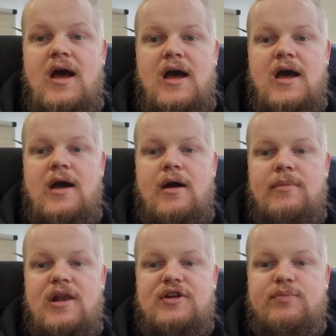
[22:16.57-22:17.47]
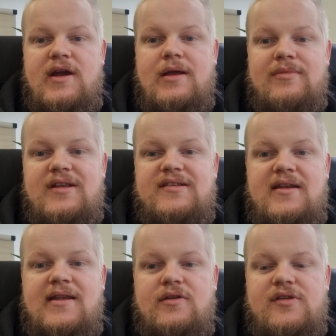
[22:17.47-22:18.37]
On my lunch break, I'm going to
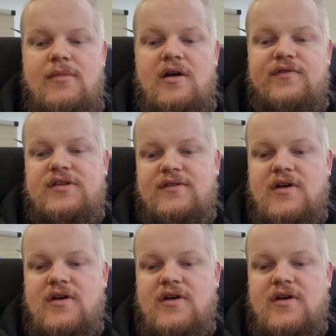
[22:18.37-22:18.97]
send out some offers.